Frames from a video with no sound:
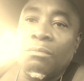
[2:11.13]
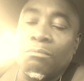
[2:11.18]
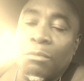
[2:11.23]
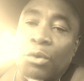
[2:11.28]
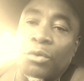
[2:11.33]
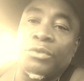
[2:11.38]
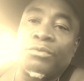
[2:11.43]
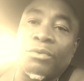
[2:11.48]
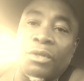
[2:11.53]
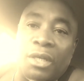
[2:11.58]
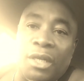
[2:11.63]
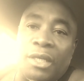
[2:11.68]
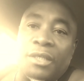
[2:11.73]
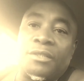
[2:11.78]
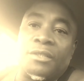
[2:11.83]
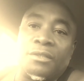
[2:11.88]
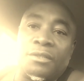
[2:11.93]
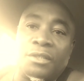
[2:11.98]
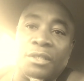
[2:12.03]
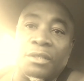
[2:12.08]
most
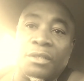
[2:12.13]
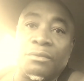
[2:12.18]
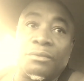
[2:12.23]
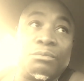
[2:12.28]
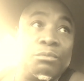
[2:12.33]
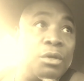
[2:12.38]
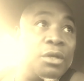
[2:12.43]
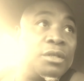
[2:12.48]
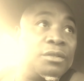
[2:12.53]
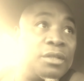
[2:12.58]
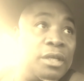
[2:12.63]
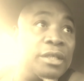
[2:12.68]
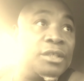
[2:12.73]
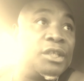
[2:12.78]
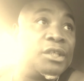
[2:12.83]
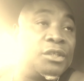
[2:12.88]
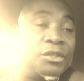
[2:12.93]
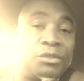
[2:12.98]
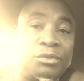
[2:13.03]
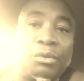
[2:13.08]
relationships, one of the things
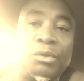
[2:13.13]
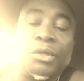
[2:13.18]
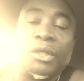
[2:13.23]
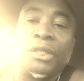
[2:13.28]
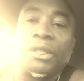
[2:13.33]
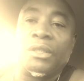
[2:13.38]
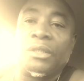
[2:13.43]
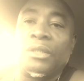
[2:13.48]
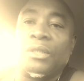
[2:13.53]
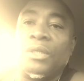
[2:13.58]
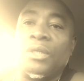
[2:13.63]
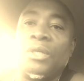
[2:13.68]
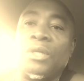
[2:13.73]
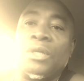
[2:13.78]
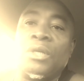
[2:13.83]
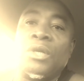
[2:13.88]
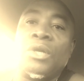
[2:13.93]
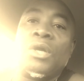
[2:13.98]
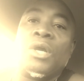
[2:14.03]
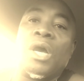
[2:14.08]
that destroy
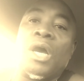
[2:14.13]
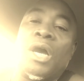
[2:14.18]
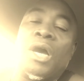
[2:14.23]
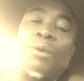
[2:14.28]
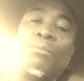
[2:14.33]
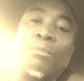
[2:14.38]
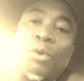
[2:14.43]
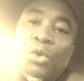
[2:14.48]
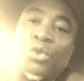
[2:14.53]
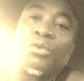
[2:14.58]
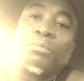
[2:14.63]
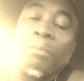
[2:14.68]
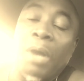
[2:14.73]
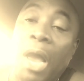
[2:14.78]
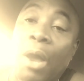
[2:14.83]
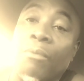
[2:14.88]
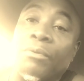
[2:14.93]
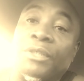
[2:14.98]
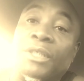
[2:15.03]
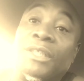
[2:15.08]
uh, most
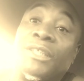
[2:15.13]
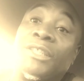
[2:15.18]
marriages,